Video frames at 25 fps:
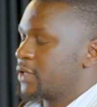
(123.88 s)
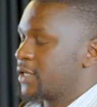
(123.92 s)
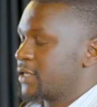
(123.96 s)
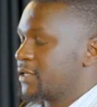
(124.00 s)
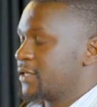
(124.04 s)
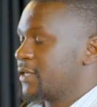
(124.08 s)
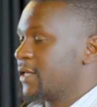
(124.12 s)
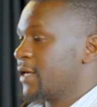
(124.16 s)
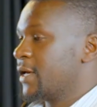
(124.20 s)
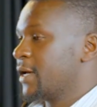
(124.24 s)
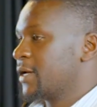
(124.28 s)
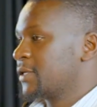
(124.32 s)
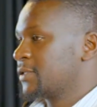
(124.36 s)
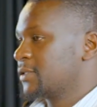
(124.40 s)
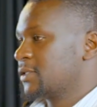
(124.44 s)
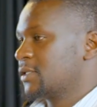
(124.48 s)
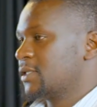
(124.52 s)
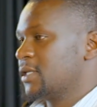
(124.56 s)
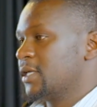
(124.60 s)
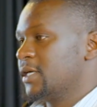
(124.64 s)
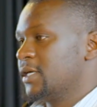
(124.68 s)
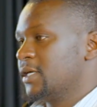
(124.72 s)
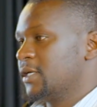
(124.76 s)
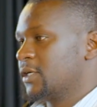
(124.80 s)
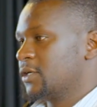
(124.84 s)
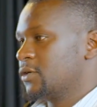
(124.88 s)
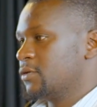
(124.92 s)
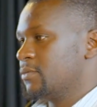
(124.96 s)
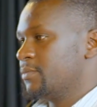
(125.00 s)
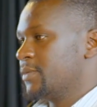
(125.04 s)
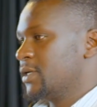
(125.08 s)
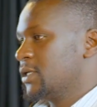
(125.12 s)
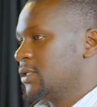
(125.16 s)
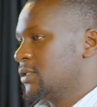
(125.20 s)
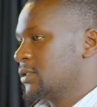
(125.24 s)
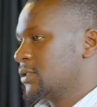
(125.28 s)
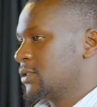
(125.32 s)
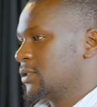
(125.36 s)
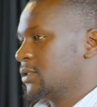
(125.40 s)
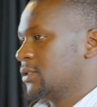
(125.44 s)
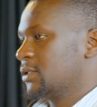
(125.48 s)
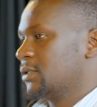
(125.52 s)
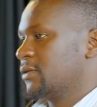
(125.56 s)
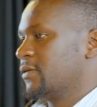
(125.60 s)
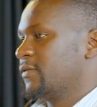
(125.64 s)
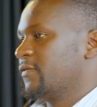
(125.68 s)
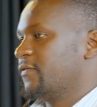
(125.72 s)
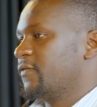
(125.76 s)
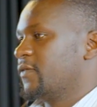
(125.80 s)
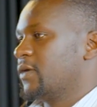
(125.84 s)
So you get the eggs, they incubate
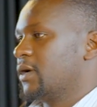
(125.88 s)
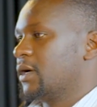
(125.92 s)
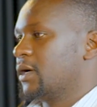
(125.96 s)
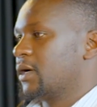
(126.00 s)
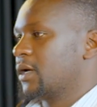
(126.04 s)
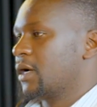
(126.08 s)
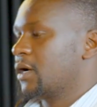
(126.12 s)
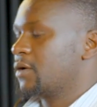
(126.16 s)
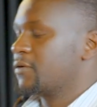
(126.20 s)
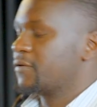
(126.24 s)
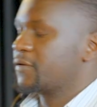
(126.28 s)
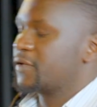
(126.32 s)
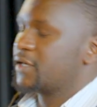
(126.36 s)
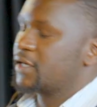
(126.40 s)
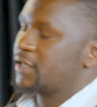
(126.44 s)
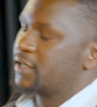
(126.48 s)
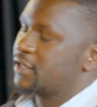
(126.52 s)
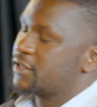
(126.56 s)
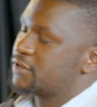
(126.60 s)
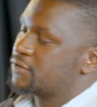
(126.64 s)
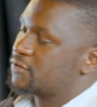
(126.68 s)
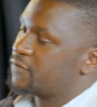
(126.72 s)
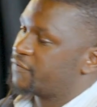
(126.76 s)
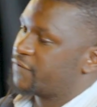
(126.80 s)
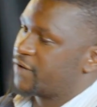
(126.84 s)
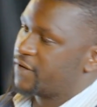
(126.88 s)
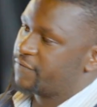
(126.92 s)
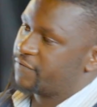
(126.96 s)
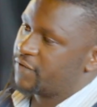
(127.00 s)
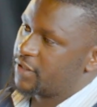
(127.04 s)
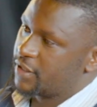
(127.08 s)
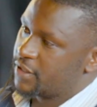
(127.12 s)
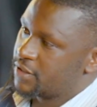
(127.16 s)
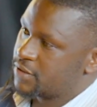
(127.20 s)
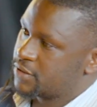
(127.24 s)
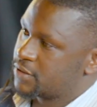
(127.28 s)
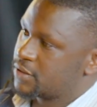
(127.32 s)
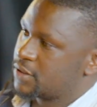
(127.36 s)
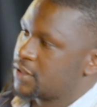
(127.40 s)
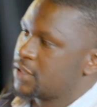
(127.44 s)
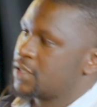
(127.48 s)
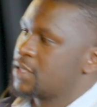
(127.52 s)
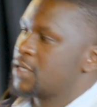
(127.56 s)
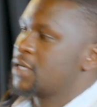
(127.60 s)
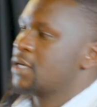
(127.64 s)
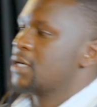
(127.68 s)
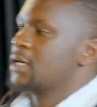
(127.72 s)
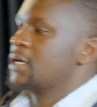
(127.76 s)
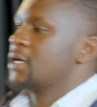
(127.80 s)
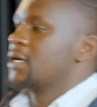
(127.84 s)
for around 3 days to 5 days.
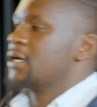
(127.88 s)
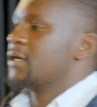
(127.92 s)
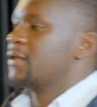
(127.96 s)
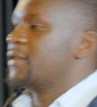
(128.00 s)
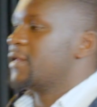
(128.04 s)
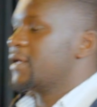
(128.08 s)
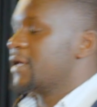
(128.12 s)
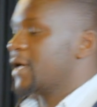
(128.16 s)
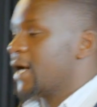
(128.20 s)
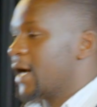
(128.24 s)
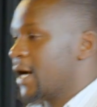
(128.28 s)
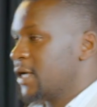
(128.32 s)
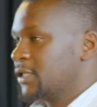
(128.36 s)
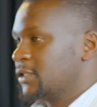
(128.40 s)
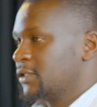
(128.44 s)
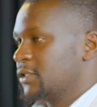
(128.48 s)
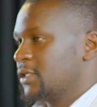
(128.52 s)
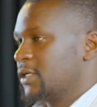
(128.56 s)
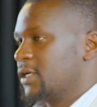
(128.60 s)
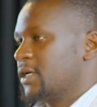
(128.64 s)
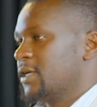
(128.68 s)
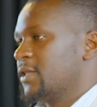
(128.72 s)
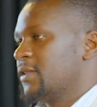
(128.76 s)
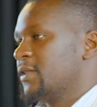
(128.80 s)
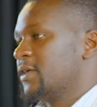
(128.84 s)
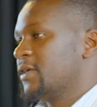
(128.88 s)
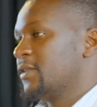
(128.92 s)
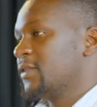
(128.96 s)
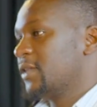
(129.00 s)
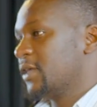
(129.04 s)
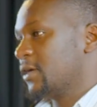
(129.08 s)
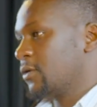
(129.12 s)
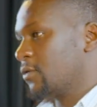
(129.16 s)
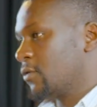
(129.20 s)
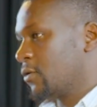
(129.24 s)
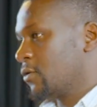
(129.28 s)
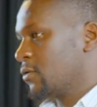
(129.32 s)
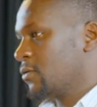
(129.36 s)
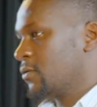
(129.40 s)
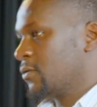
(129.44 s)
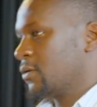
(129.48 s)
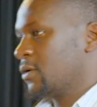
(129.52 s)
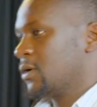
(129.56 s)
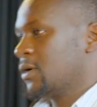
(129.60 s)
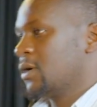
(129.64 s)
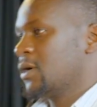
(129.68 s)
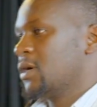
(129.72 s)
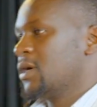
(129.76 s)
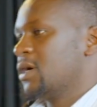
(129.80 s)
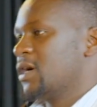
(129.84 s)
They hatch, then they grow.
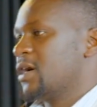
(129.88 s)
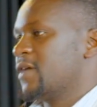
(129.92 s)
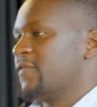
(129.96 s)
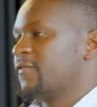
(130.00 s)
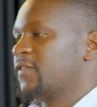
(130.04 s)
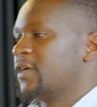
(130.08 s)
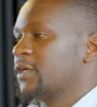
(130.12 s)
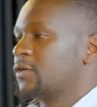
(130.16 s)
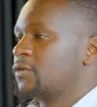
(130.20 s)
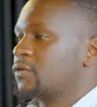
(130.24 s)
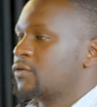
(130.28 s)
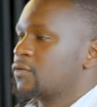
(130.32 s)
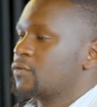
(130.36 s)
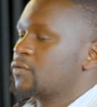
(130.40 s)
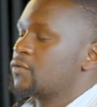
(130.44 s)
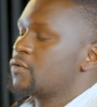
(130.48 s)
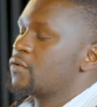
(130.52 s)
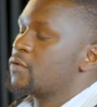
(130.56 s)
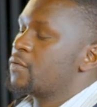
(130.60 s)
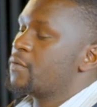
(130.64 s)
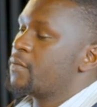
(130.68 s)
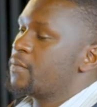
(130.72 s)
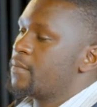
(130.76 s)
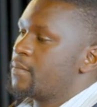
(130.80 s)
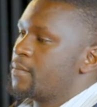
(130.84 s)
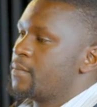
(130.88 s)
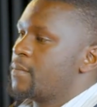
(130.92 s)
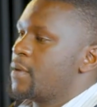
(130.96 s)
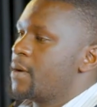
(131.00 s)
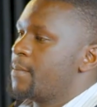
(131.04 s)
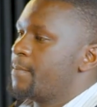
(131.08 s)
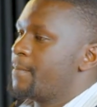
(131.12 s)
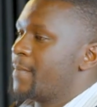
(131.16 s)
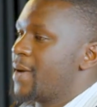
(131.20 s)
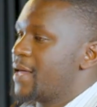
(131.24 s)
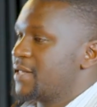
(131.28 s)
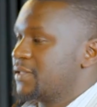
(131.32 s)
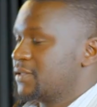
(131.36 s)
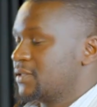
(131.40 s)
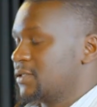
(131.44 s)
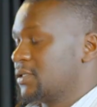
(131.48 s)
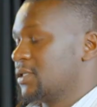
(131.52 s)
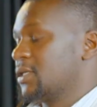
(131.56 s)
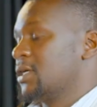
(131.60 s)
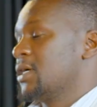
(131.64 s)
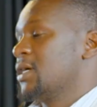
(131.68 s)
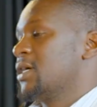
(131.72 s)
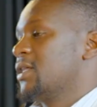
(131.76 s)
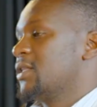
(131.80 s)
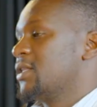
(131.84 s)
After 2
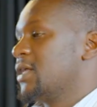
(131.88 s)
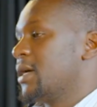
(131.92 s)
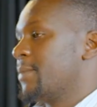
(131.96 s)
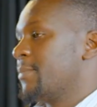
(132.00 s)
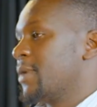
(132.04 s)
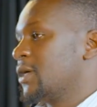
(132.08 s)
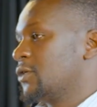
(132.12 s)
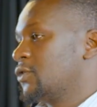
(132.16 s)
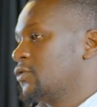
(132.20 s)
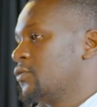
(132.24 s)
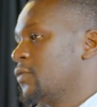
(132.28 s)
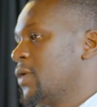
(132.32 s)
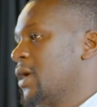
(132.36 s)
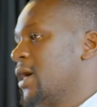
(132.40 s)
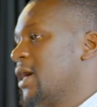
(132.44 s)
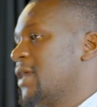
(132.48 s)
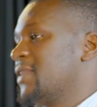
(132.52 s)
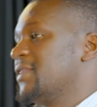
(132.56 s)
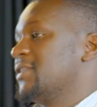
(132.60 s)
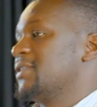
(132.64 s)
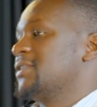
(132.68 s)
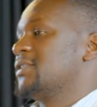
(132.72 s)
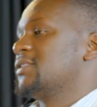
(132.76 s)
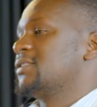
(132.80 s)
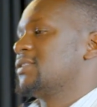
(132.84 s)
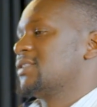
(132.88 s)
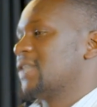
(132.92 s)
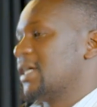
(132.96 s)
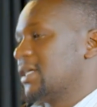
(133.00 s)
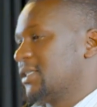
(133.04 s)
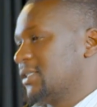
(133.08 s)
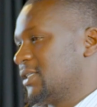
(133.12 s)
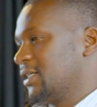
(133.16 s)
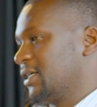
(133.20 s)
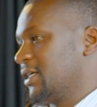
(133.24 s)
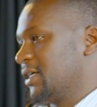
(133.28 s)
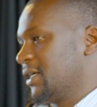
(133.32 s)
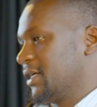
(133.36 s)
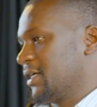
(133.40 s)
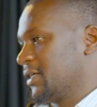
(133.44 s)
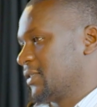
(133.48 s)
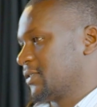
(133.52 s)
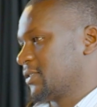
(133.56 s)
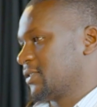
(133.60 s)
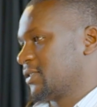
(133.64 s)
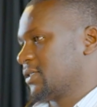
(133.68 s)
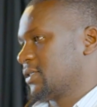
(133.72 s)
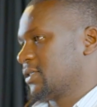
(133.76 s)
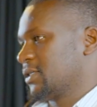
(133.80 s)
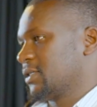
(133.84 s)
months, they are mature and they start laying
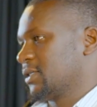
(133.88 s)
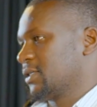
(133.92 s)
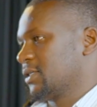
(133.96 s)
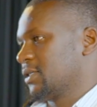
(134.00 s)
eggs.